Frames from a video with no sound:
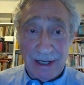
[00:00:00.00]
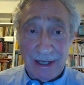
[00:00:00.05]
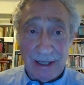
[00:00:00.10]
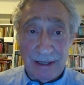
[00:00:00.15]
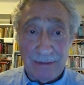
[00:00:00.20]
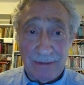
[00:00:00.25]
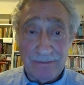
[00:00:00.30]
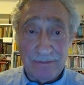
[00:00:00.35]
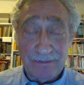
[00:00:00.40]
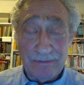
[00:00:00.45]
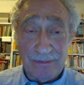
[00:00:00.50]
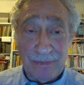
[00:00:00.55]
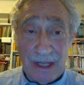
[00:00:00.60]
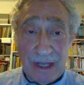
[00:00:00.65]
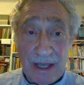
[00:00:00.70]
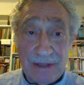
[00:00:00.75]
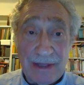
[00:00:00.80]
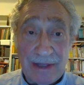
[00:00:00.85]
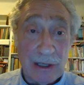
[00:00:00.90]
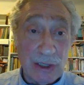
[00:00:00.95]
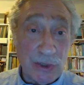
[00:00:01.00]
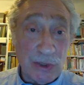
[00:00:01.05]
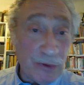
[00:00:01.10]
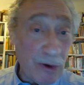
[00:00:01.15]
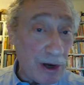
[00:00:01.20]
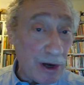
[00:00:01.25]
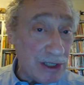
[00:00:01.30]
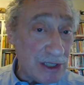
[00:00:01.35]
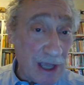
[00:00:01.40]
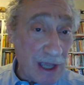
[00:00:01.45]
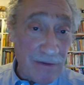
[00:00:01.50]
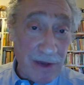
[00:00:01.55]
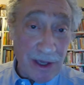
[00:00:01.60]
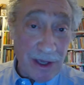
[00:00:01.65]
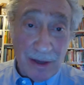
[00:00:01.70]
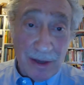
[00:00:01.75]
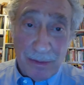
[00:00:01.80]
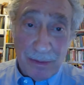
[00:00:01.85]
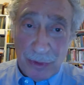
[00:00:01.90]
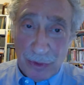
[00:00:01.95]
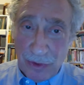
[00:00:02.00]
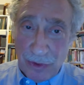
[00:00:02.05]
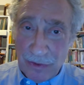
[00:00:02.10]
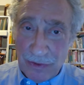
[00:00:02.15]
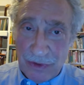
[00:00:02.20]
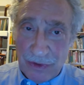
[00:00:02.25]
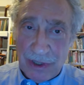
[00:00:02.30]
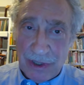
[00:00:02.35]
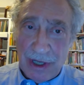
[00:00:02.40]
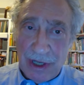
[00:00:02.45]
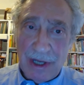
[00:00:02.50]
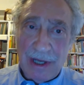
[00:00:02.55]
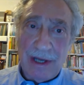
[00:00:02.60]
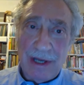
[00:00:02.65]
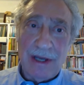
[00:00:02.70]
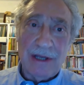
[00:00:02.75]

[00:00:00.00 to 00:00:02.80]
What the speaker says: Now, as far as giving them moves,